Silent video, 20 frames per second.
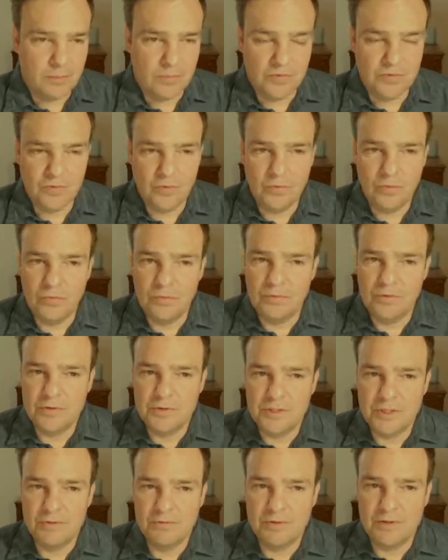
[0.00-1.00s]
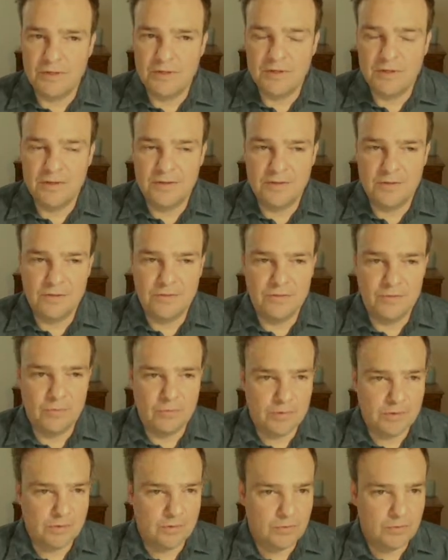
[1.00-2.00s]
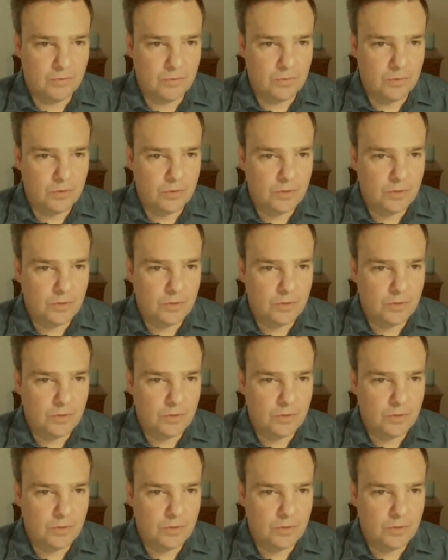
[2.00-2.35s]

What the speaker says: So the general idea here is you want to know,